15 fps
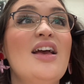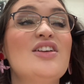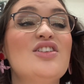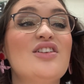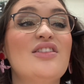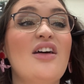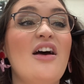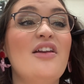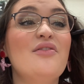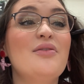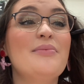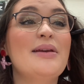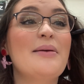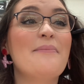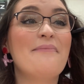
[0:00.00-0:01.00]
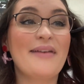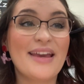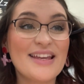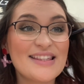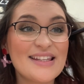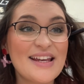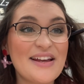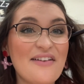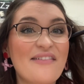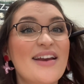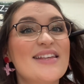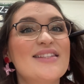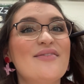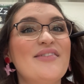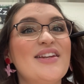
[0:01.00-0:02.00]
She thought it would be amazing? Okay,
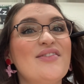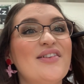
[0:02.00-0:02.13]
so what do you